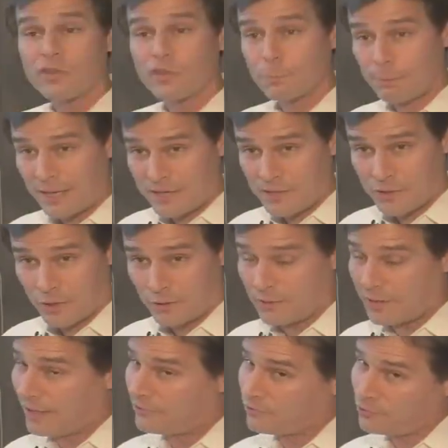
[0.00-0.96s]
spender,
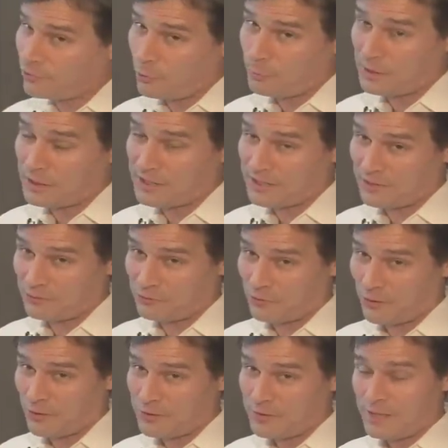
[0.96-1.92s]
and so many kids
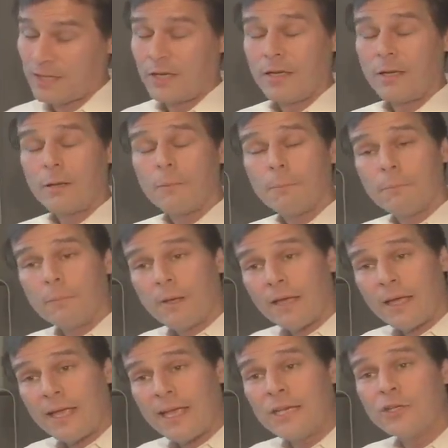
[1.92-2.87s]
are,
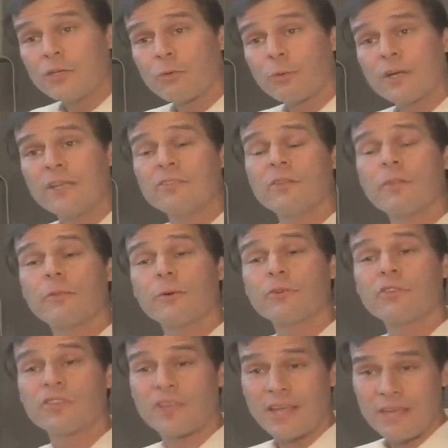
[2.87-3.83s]
increase their
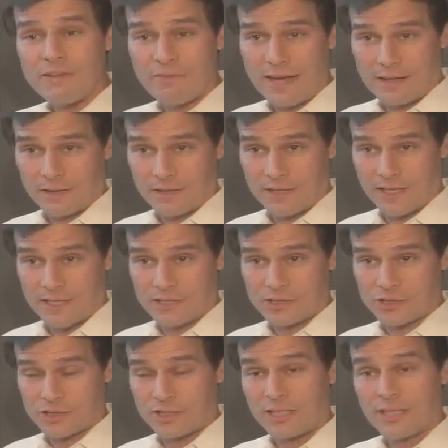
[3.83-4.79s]
save
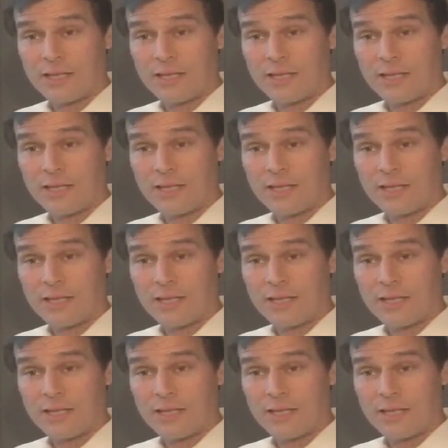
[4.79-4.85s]
allocation.